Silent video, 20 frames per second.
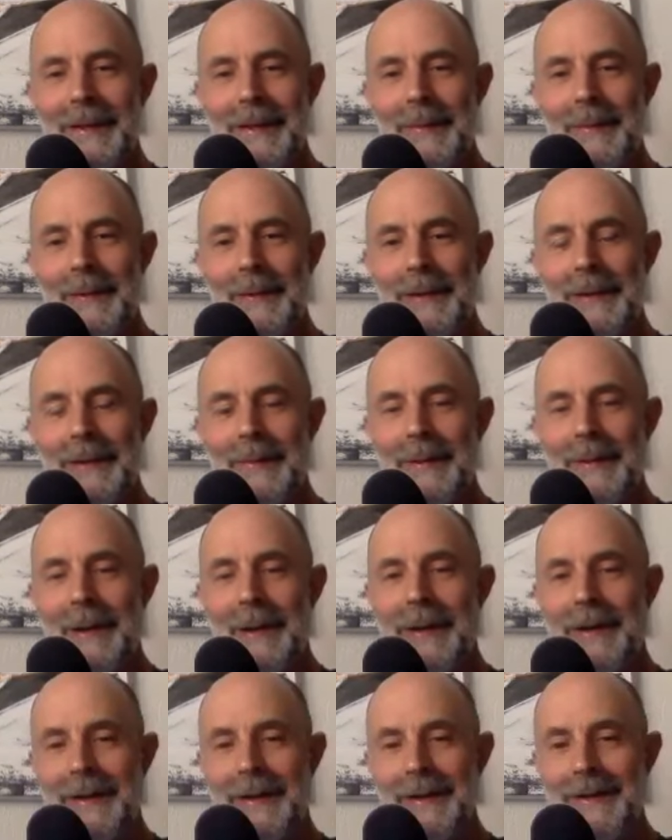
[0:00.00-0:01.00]

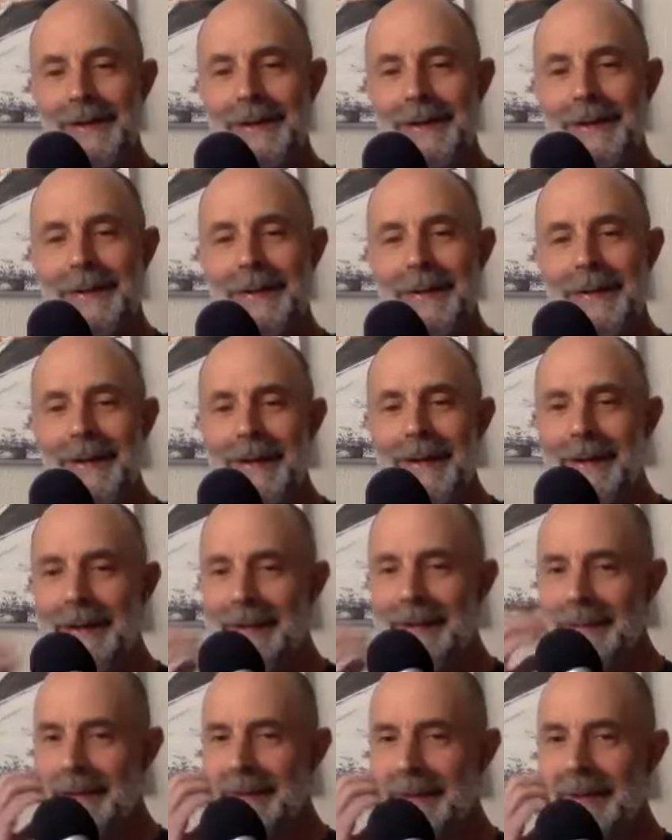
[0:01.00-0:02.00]
Himalayas
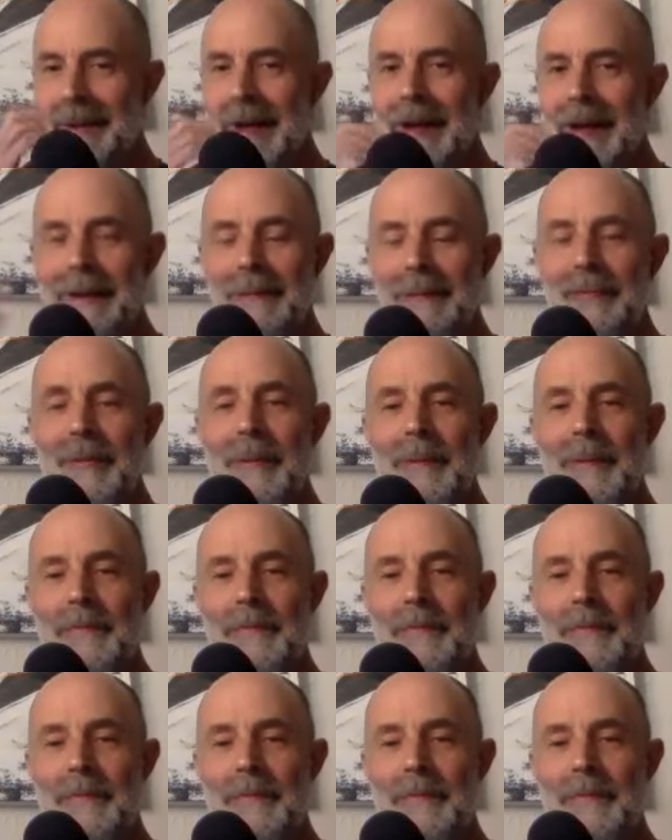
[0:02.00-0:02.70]
that's kind of